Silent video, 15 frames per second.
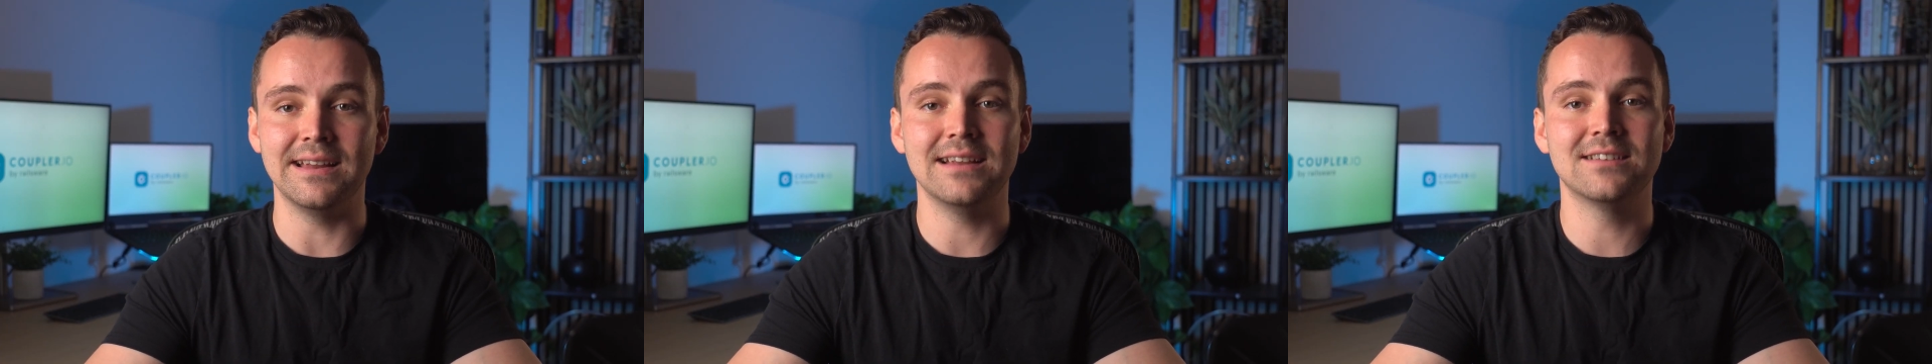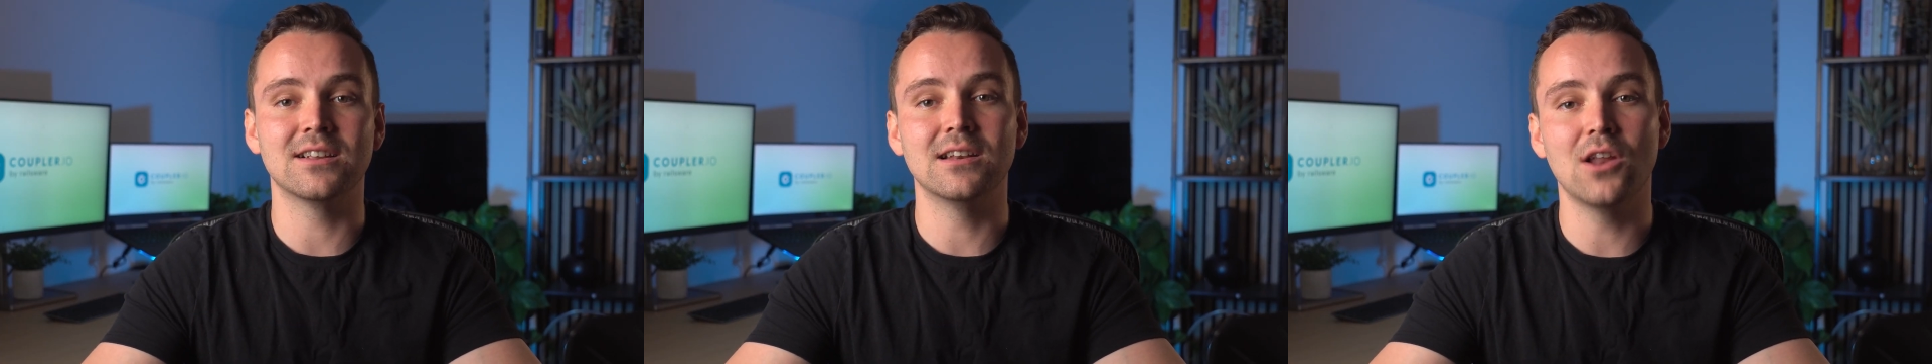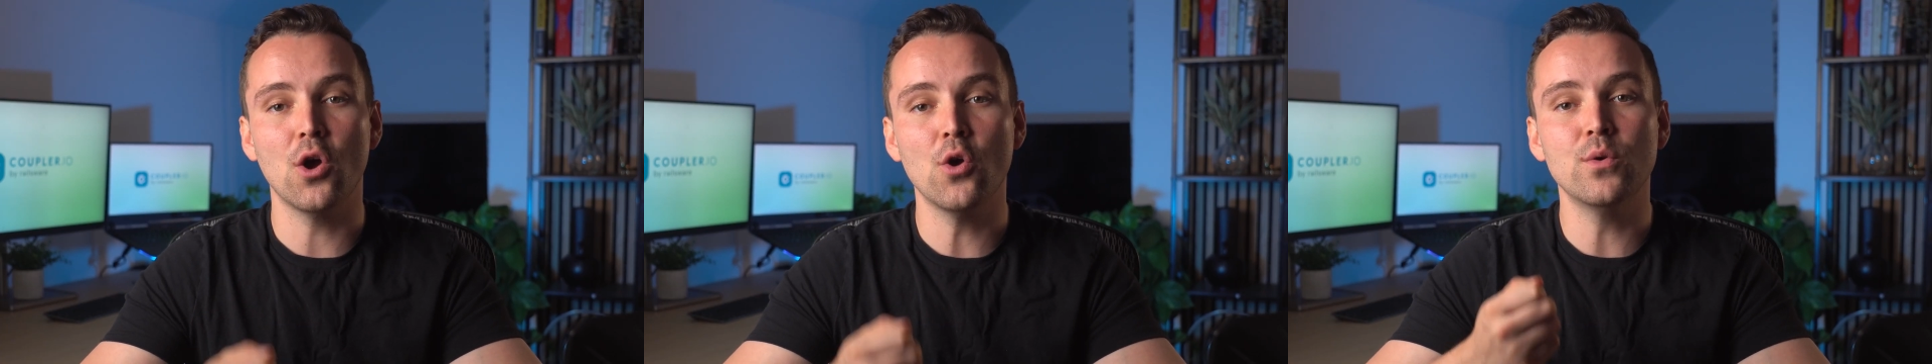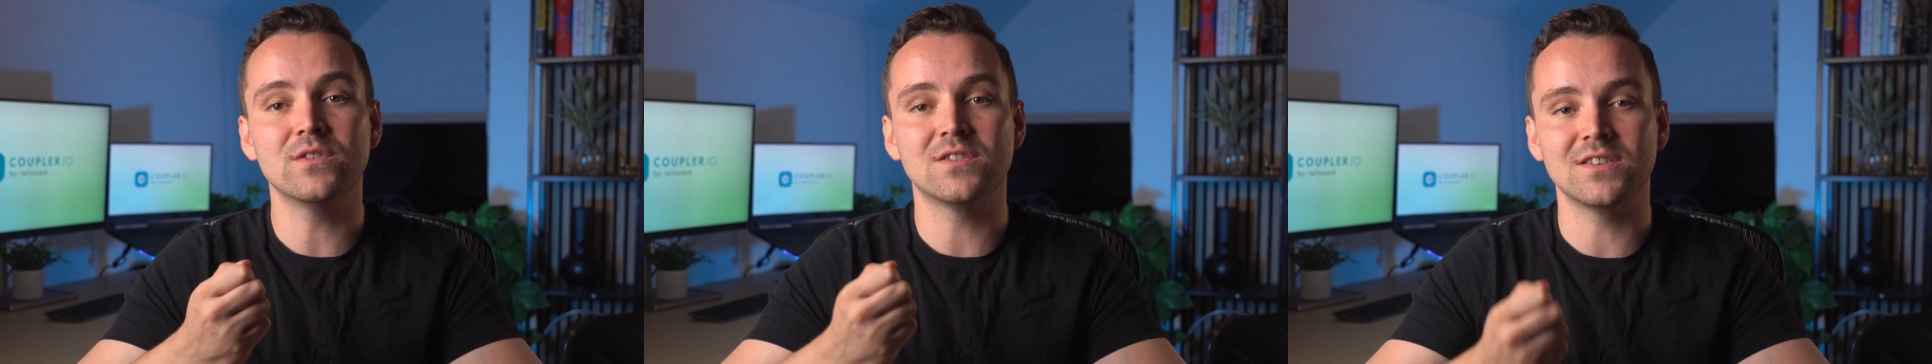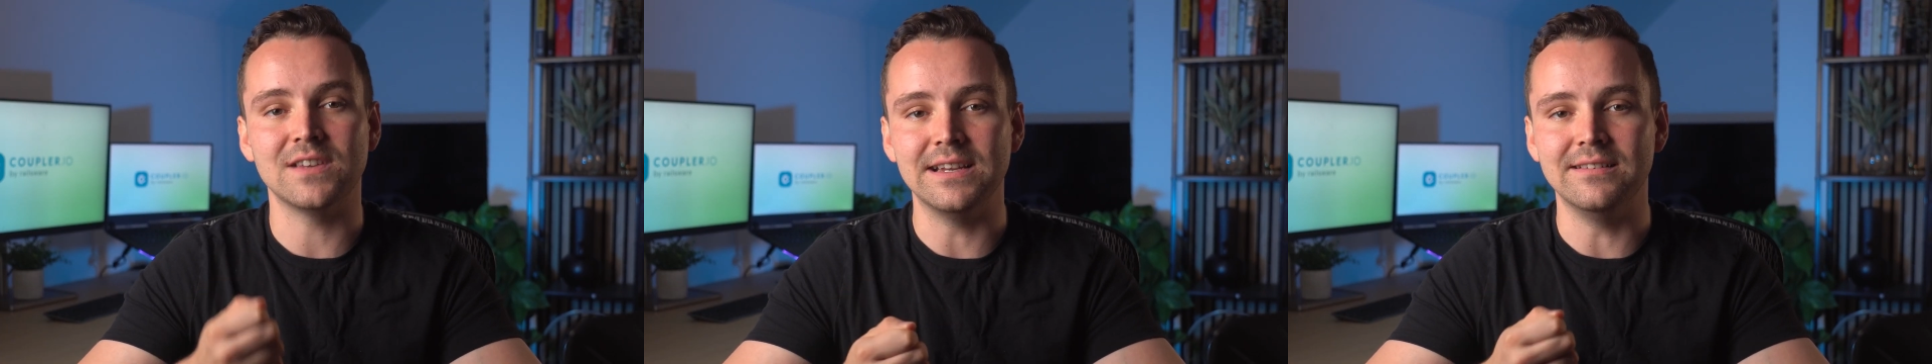is a low
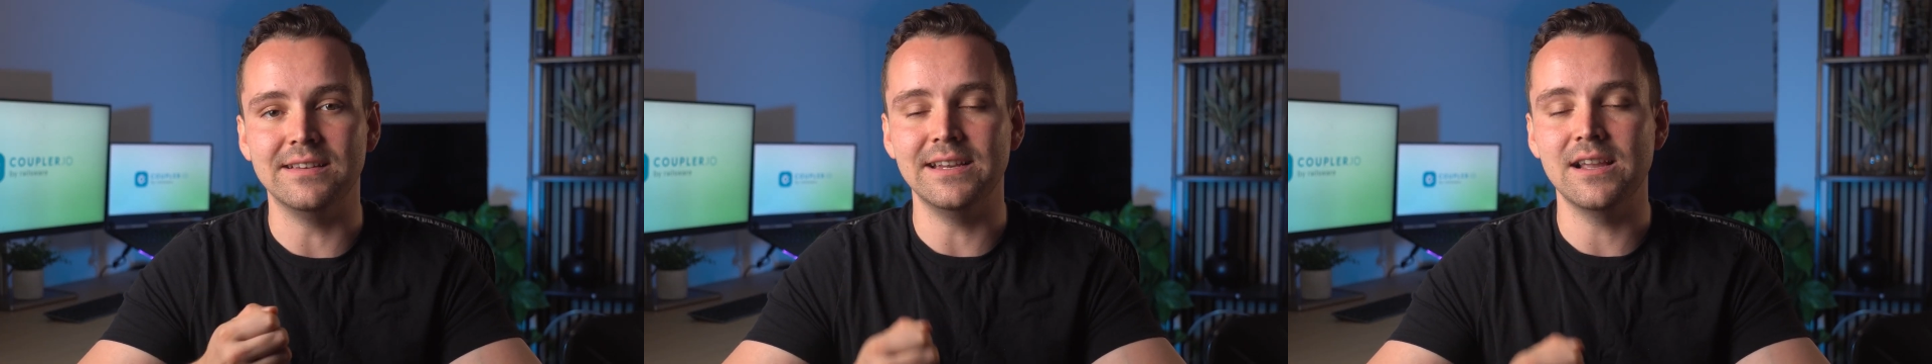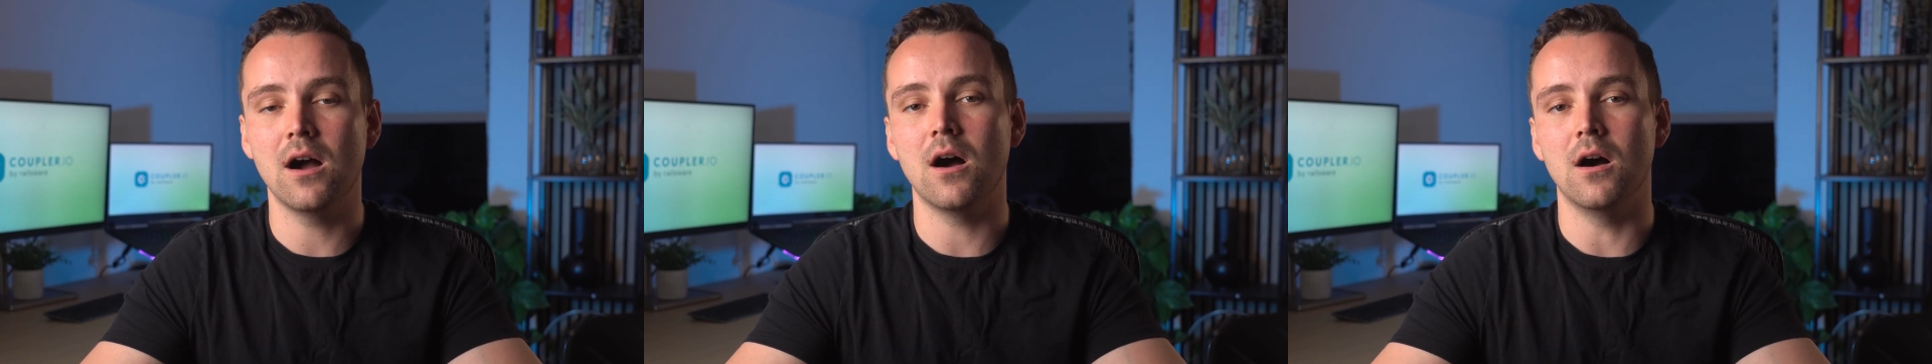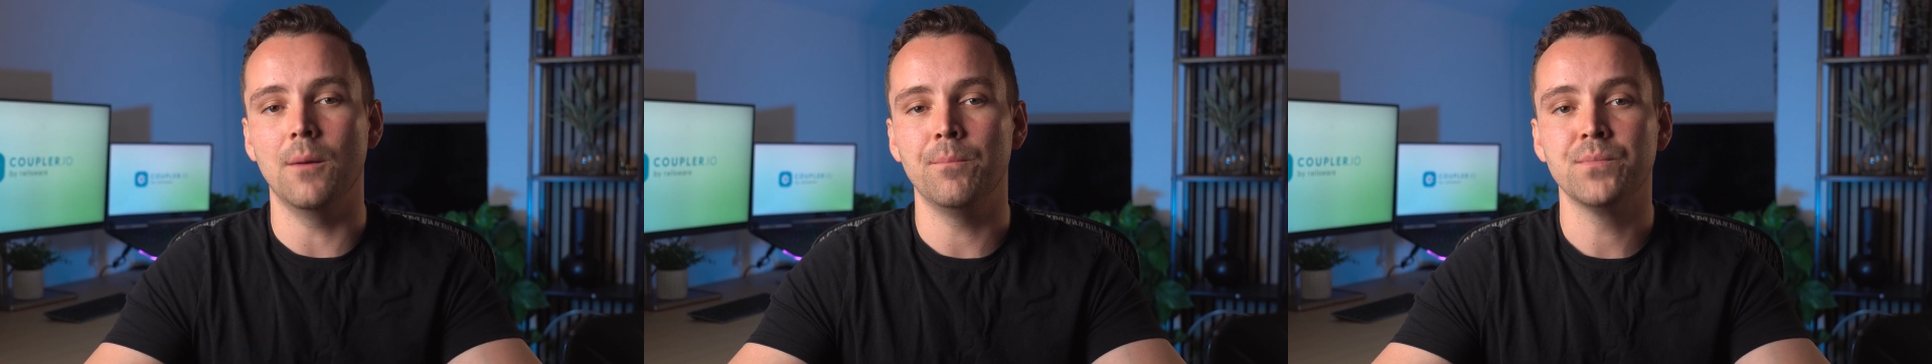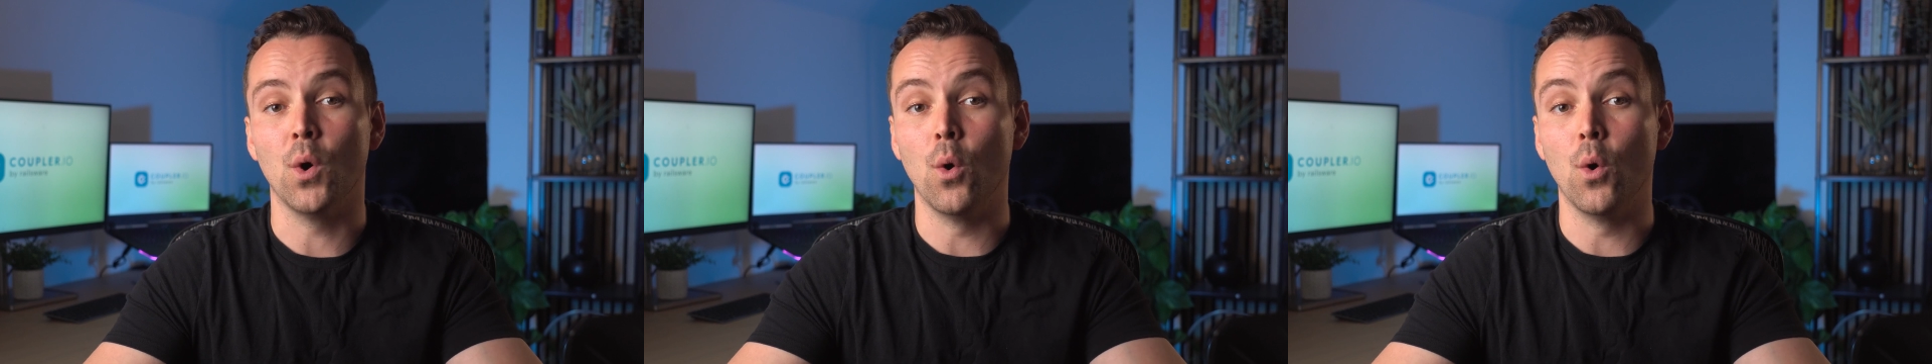CTR,